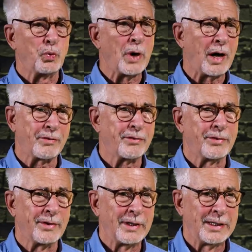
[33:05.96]
rough
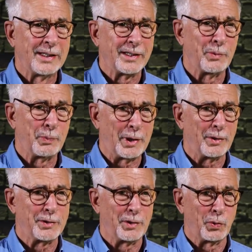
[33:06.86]

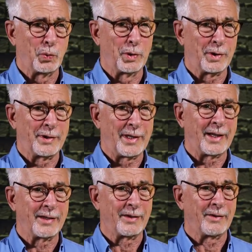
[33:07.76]
compared to the work
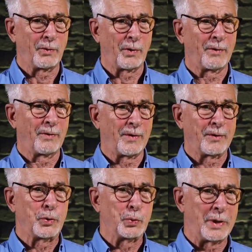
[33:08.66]
that I
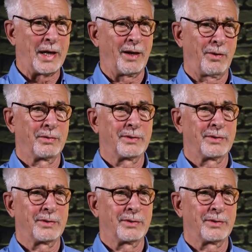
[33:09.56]
do now,